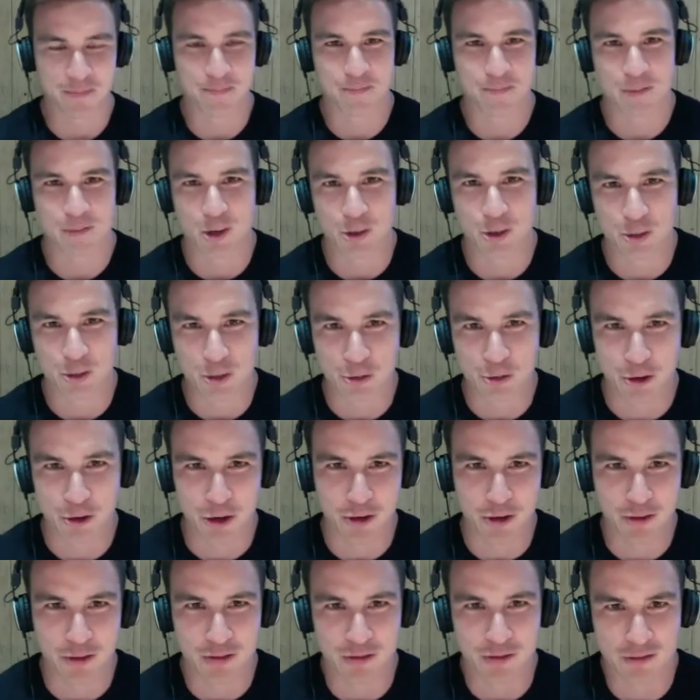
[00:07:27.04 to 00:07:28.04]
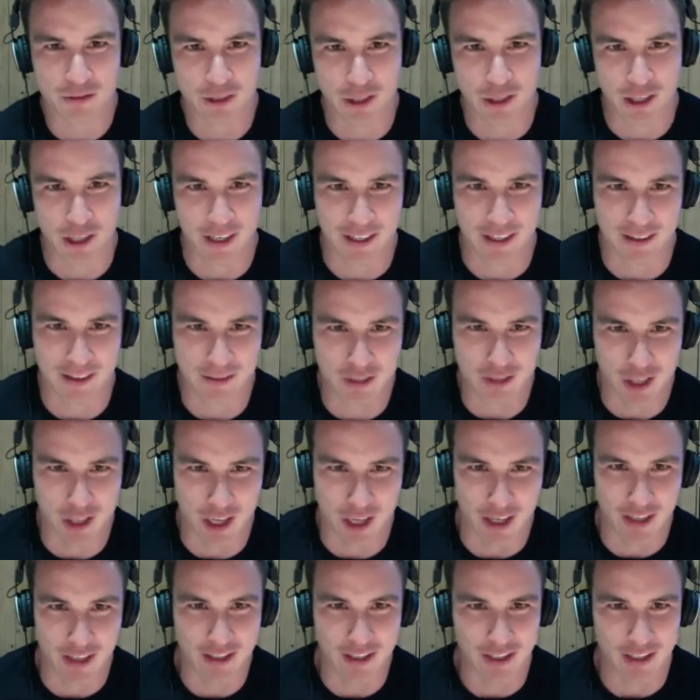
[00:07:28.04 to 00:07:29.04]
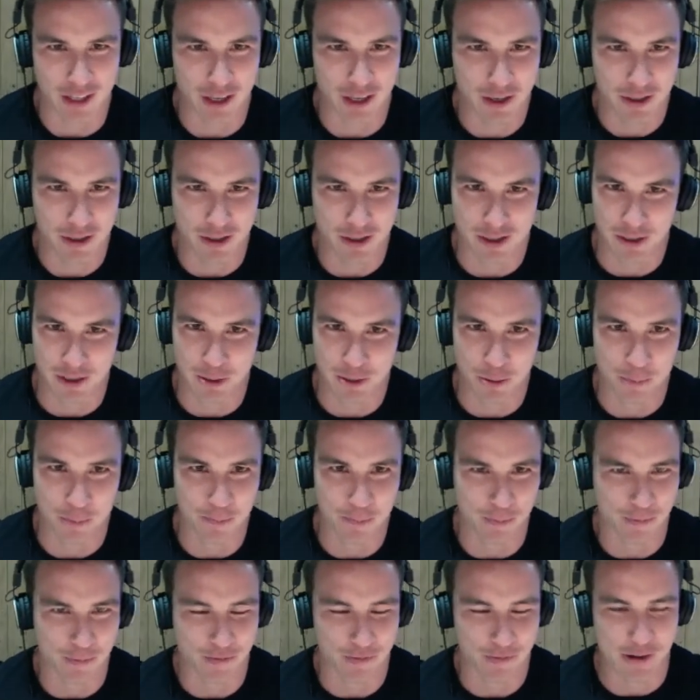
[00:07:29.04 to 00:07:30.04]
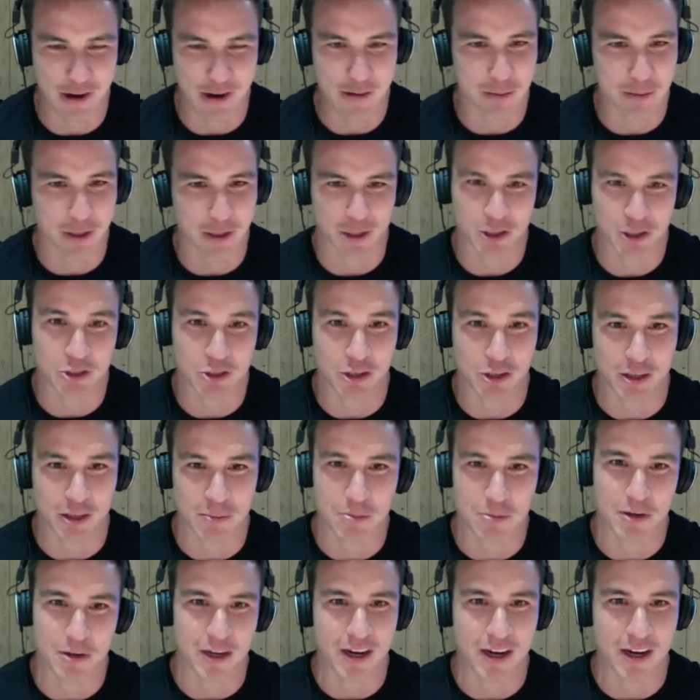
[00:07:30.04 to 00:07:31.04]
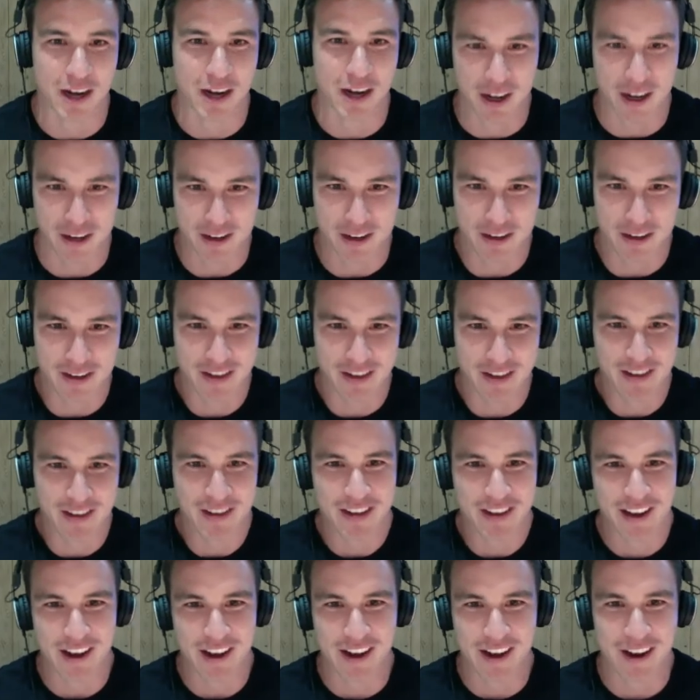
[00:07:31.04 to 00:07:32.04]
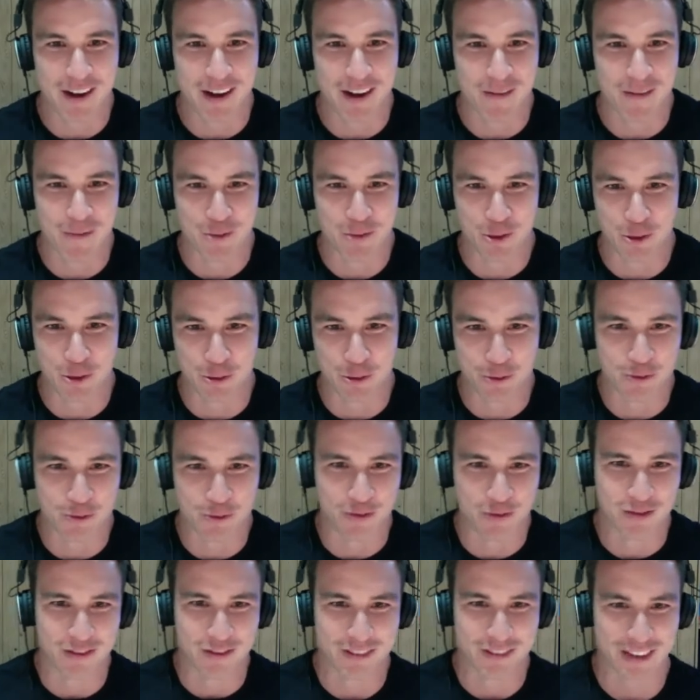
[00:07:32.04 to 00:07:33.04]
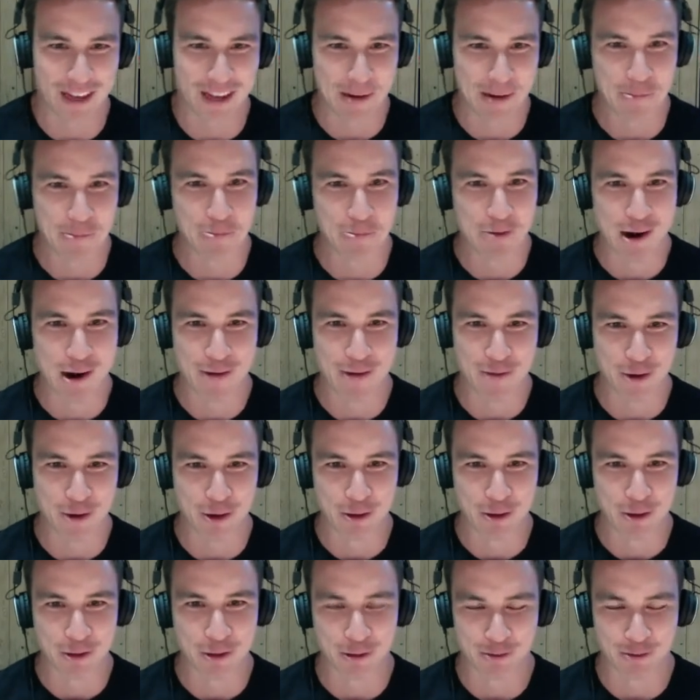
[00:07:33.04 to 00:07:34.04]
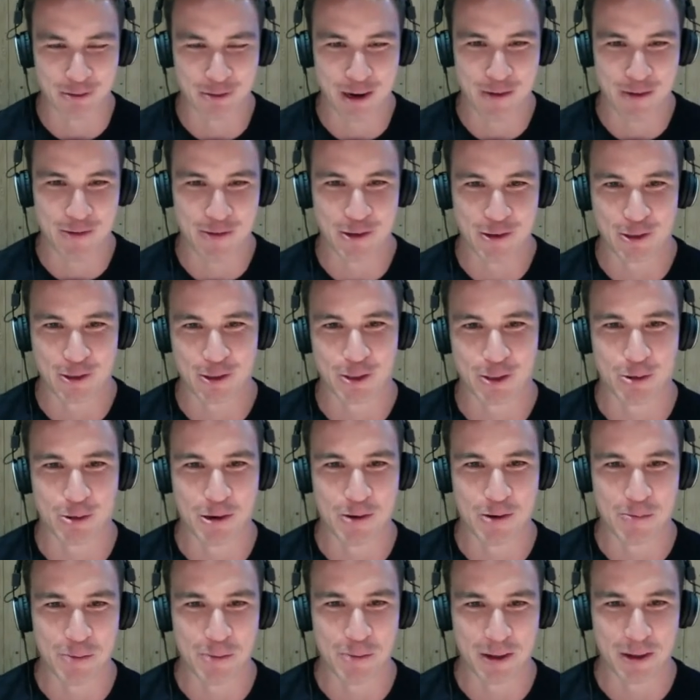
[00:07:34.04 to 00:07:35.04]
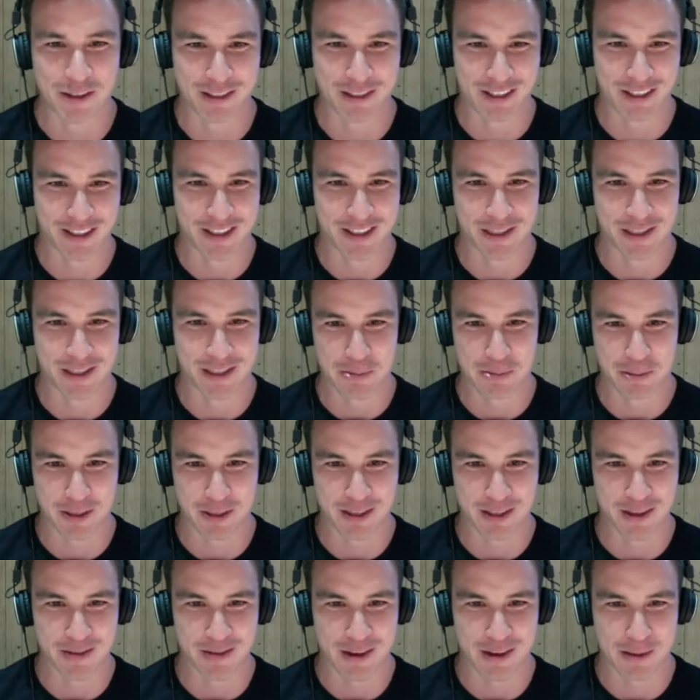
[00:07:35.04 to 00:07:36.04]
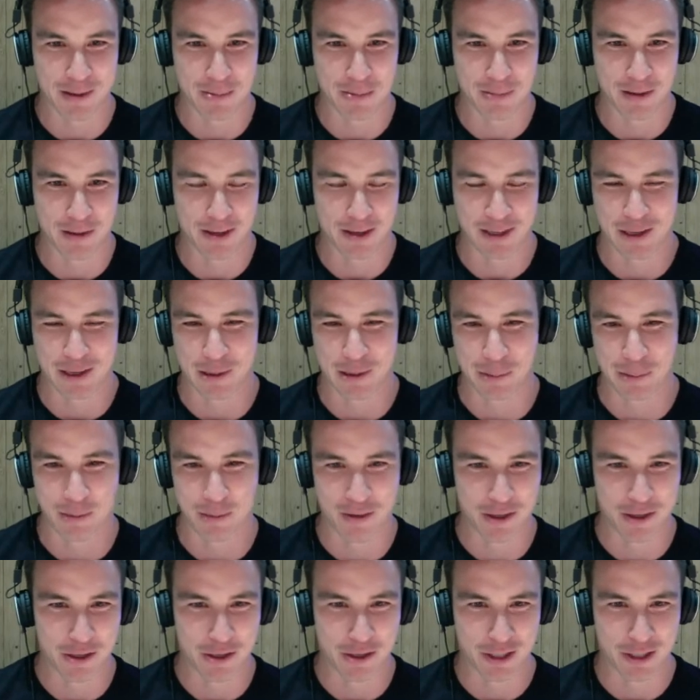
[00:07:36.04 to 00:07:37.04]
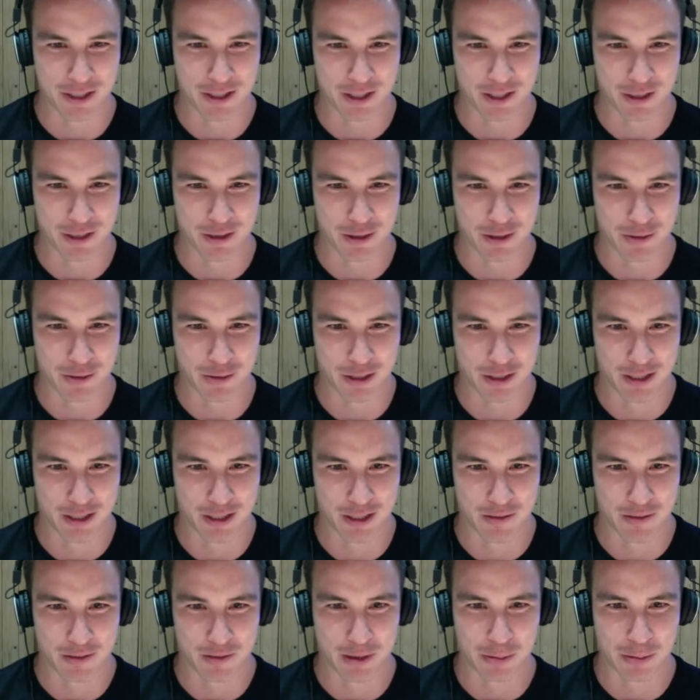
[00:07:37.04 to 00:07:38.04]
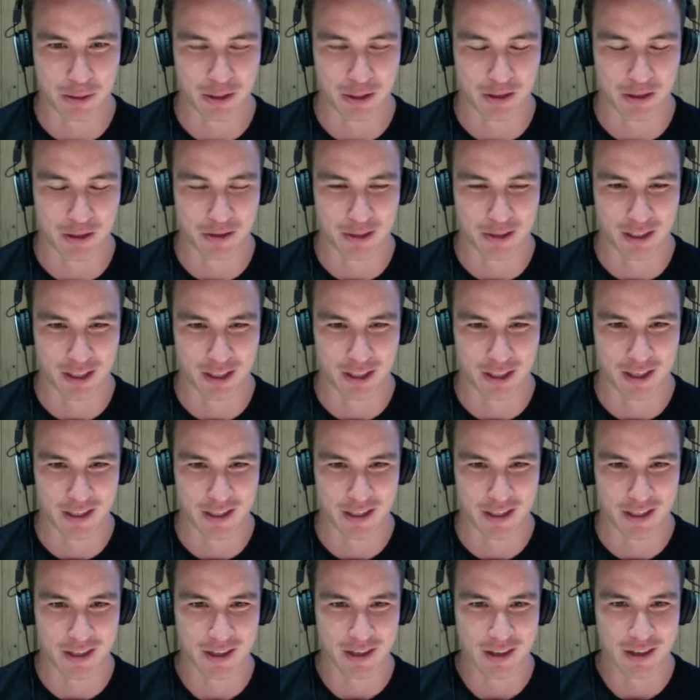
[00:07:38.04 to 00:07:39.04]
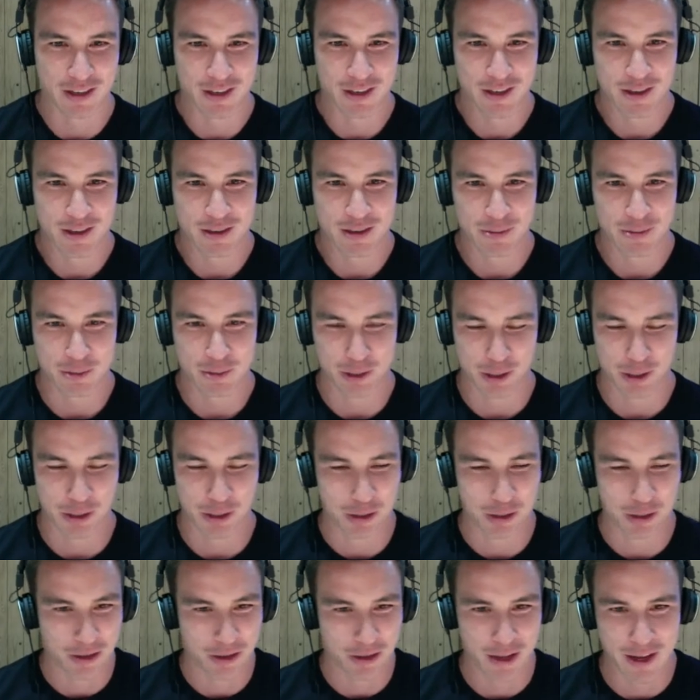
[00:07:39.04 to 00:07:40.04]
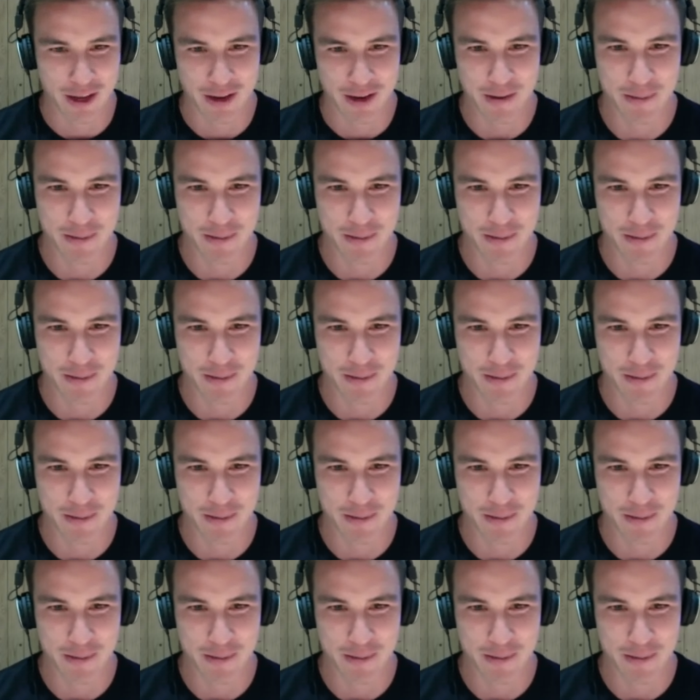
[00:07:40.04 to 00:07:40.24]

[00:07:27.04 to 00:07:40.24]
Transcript: on your own training journey, because I know you're still very much training pretty hard. You've had a rough old 12 months, I think it's been. You've had a couple of injuries. I think you just recently ruptured your Achilles. What's going on there?